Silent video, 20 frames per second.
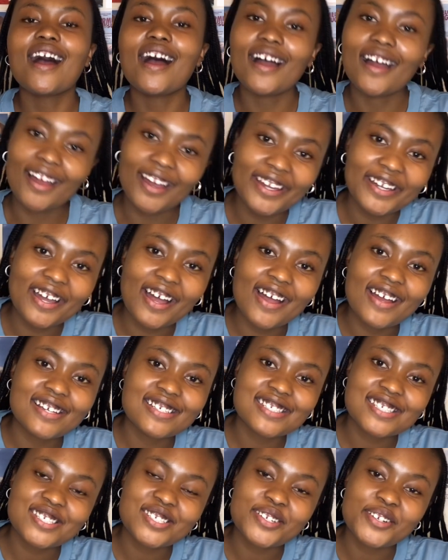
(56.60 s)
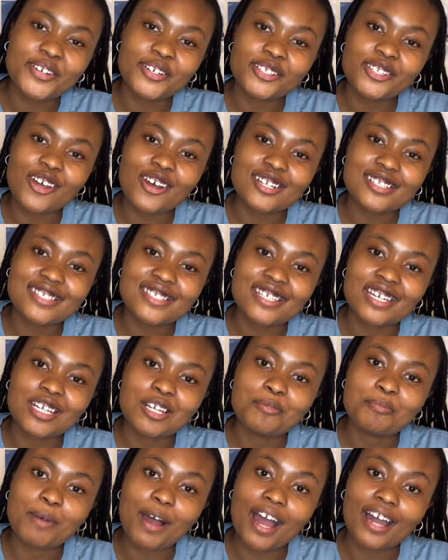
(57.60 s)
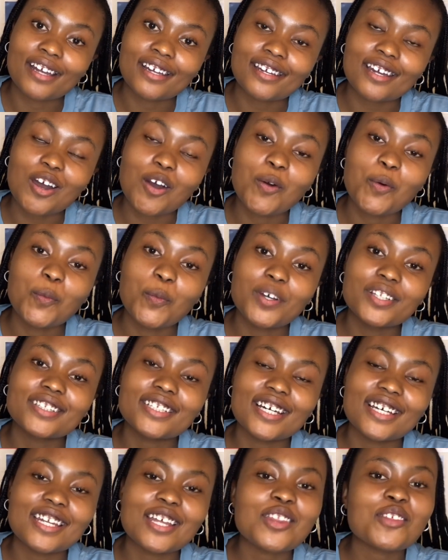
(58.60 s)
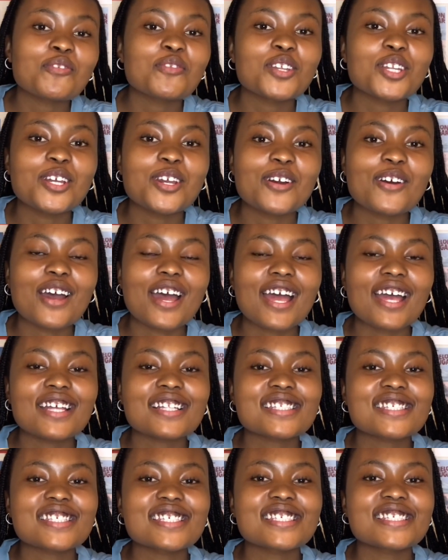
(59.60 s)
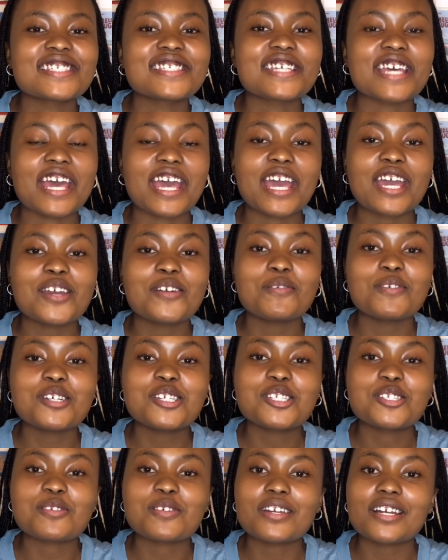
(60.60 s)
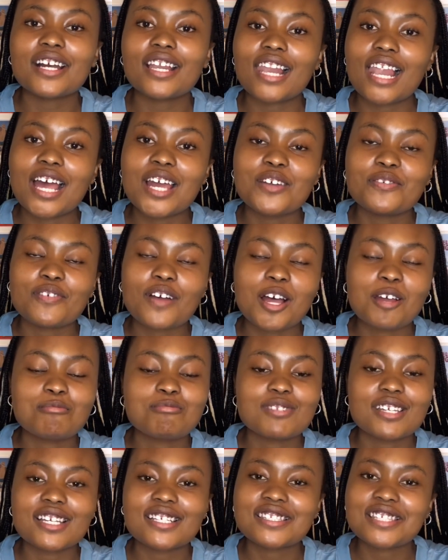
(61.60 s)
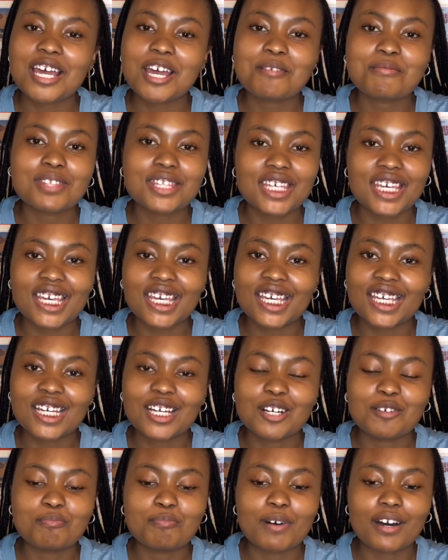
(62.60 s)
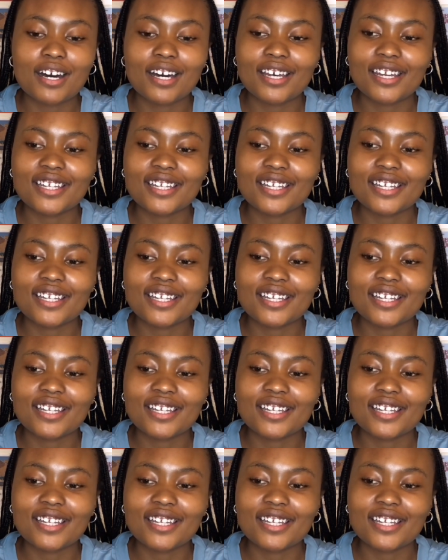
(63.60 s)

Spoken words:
Hi guys, it's your girl Nods and I'm back with another video, and today we're doing a life update type thing, but